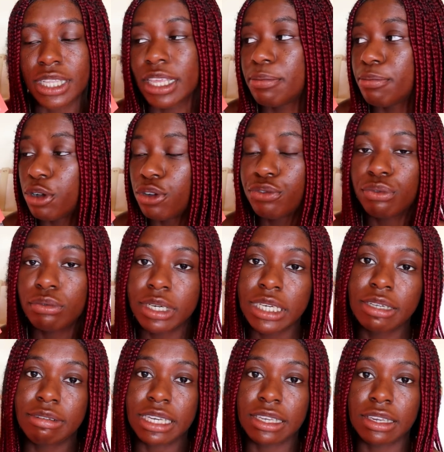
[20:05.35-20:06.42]
and they both
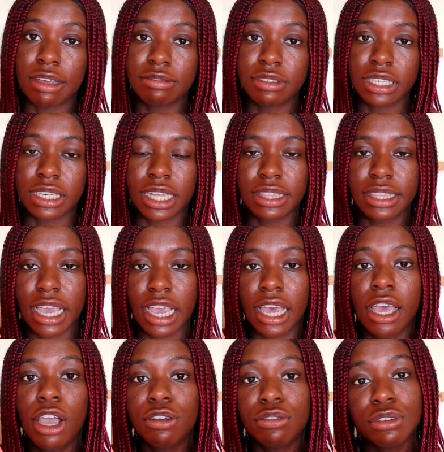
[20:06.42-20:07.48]
really, really loved it, and their